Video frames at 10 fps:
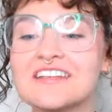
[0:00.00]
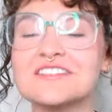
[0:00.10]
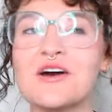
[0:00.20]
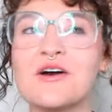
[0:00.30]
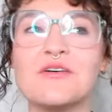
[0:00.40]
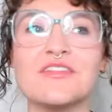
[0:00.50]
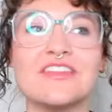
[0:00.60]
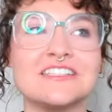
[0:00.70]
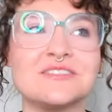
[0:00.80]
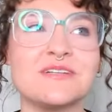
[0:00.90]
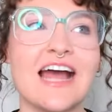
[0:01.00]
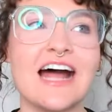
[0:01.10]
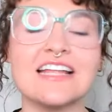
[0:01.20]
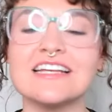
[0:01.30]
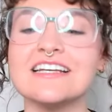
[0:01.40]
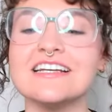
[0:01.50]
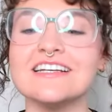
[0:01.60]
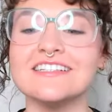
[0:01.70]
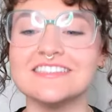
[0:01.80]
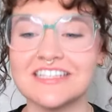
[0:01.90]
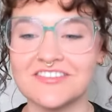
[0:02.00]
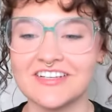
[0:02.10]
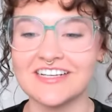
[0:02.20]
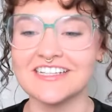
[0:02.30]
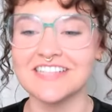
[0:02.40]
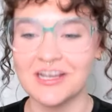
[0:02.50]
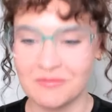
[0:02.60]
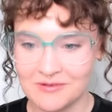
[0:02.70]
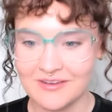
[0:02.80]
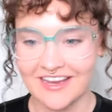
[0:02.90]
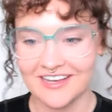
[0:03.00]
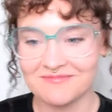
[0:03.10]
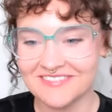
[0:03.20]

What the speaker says: So this reality TV is like boot camp.